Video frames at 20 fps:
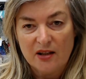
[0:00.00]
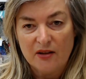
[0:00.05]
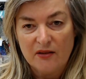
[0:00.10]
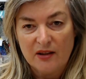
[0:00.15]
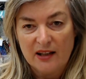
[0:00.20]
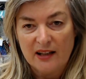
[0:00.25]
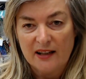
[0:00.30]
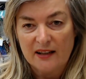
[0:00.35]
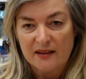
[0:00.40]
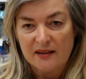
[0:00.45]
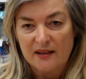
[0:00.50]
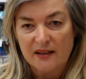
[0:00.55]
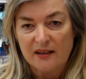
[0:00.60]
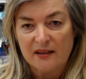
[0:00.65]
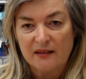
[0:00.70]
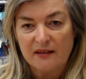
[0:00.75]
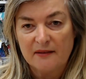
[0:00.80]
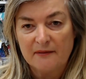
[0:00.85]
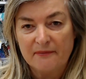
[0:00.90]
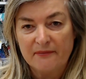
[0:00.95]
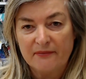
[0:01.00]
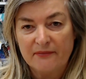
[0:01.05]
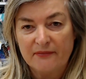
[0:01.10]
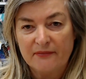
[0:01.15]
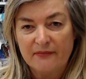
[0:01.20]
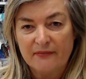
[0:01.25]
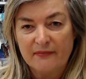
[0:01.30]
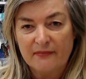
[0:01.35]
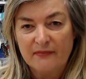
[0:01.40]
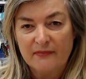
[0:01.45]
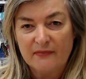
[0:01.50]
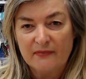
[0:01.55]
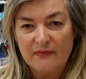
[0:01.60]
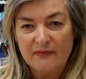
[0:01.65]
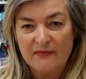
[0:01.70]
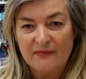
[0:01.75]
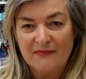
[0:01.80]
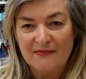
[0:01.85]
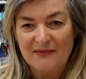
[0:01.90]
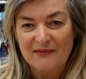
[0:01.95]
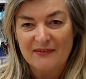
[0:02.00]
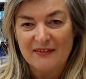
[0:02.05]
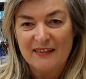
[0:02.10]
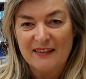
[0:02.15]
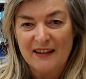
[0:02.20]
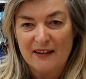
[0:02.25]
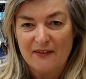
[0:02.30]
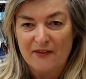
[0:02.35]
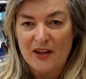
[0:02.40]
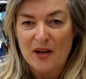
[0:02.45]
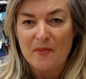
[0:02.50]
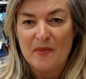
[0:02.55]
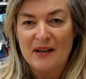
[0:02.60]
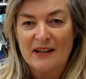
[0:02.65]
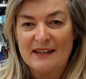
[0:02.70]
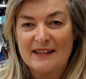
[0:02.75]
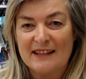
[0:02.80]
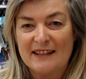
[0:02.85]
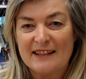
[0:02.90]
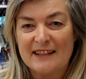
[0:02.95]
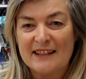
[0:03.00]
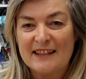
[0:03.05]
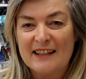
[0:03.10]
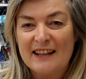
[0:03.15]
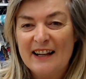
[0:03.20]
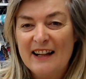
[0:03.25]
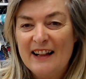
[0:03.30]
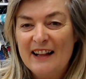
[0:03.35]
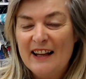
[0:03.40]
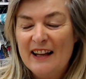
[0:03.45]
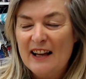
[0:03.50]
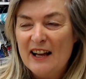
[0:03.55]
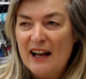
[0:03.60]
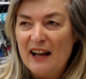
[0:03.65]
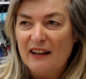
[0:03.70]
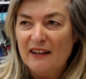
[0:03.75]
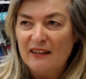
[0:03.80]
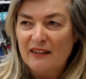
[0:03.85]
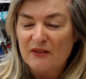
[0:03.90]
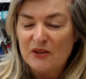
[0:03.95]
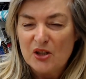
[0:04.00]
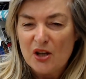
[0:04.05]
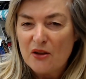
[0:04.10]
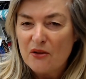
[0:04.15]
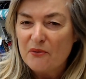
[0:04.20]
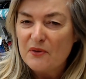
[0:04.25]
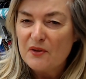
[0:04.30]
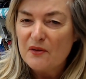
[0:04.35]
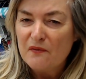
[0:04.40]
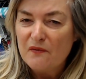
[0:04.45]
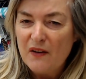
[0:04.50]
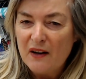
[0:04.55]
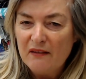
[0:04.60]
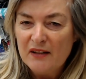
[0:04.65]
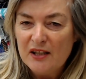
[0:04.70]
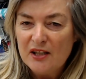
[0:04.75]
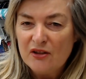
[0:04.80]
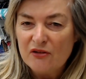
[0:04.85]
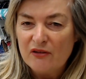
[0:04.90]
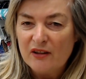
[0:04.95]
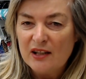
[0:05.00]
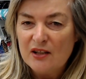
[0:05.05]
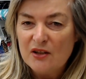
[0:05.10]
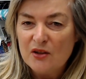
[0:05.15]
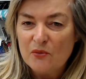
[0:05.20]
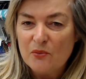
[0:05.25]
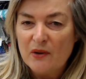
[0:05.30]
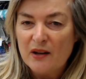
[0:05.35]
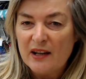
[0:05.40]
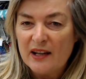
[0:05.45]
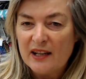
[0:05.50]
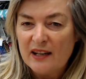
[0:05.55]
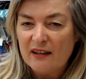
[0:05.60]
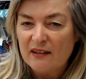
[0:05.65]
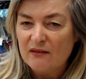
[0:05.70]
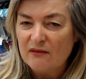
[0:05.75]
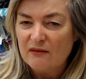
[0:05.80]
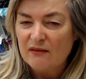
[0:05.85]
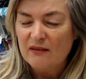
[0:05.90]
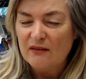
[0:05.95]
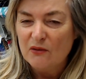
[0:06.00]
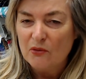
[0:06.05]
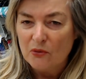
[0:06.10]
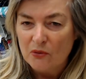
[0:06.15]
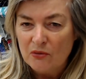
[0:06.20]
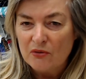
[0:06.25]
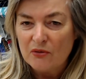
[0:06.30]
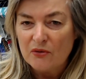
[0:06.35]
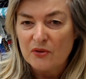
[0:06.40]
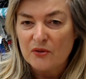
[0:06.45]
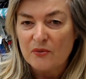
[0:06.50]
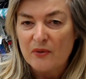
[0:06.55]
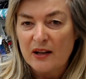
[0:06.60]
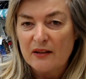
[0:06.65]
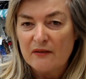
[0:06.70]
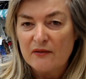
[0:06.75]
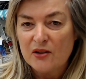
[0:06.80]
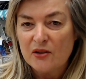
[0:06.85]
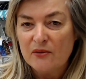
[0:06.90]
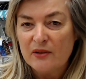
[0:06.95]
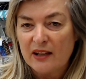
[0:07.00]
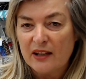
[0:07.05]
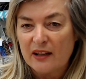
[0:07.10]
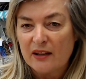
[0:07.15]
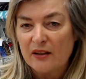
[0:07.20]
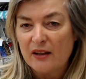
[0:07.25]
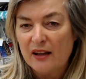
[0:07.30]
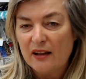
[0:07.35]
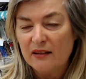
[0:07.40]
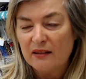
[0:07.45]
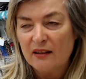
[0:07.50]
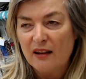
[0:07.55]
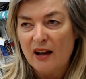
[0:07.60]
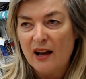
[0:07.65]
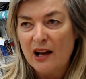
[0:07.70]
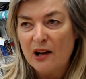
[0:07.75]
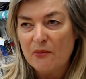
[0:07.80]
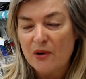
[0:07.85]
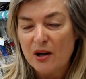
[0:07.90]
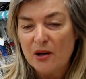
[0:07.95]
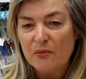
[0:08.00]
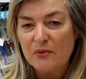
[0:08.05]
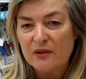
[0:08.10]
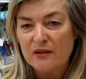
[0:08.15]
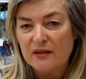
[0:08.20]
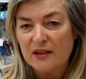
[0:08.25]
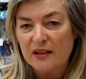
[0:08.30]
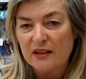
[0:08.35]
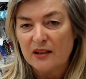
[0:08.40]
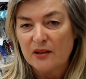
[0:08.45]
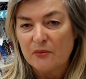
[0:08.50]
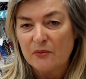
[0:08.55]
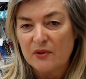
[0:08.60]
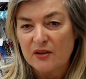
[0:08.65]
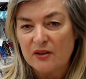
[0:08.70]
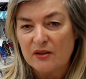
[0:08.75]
elastic, if that makes sense, which I thought was a very strange way and awkward way of doing it. How I would have done it was